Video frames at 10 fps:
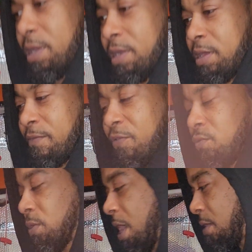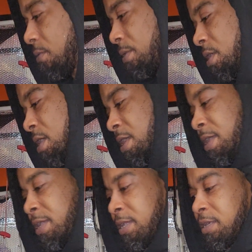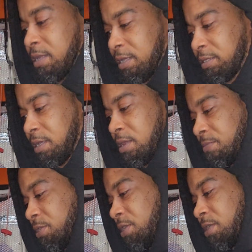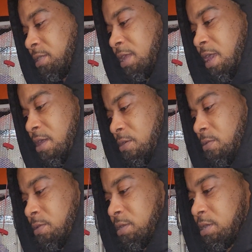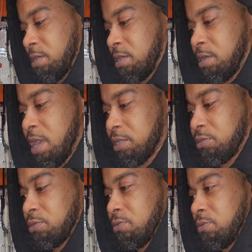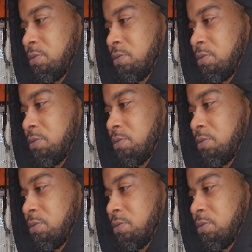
and the fuel out. And I said, let me chase down the electrical.